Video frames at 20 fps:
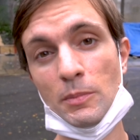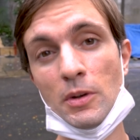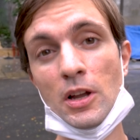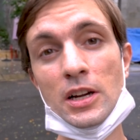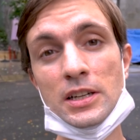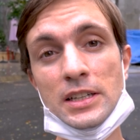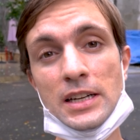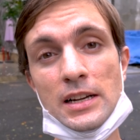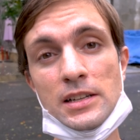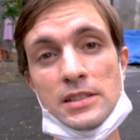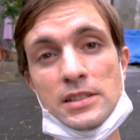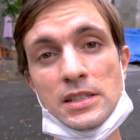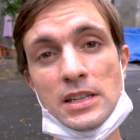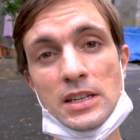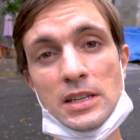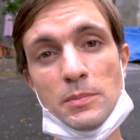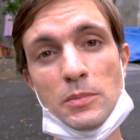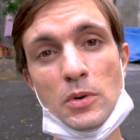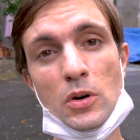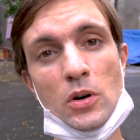lockdowns
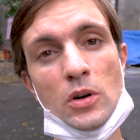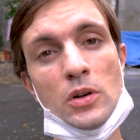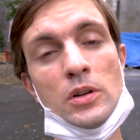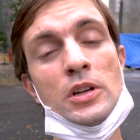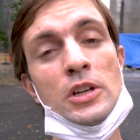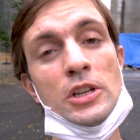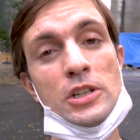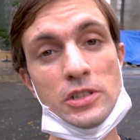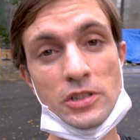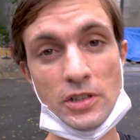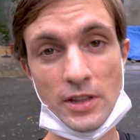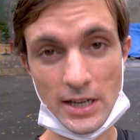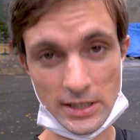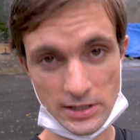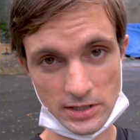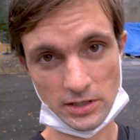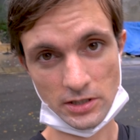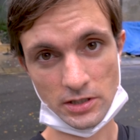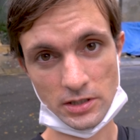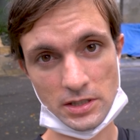anymore, so
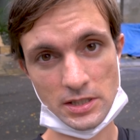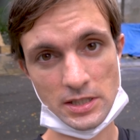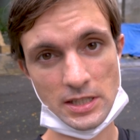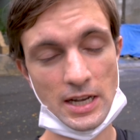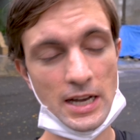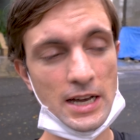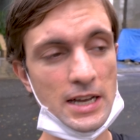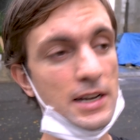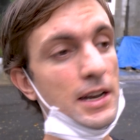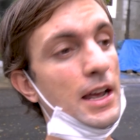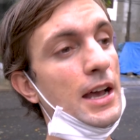that's a good sign.